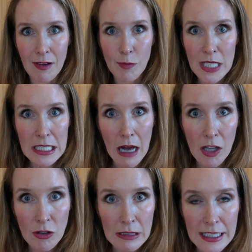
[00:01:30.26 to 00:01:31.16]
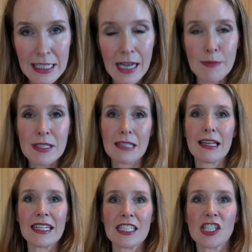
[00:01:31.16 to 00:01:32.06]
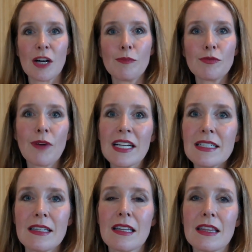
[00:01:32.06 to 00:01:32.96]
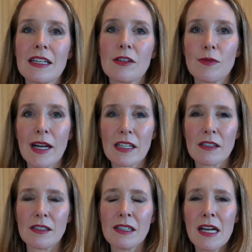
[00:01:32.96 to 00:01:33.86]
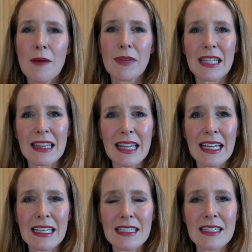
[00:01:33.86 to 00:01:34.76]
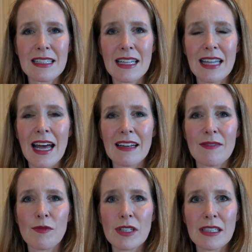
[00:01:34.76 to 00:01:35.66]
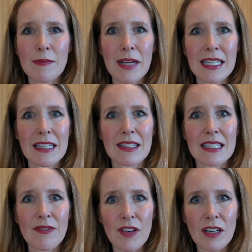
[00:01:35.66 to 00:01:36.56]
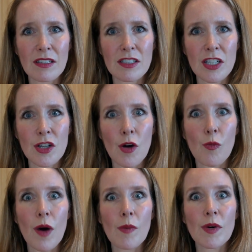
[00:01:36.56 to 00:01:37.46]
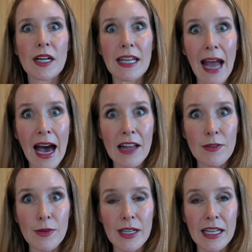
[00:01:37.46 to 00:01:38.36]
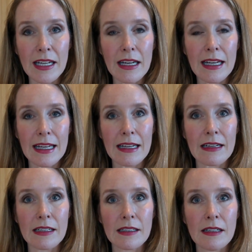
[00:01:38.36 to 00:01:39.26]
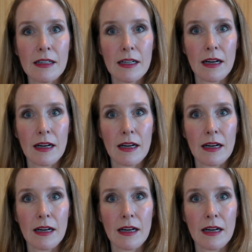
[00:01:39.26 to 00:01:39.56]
we scholarly types, to like to jump right to the theoretical. But the thing is that really makes it difficult to know what we're gathering in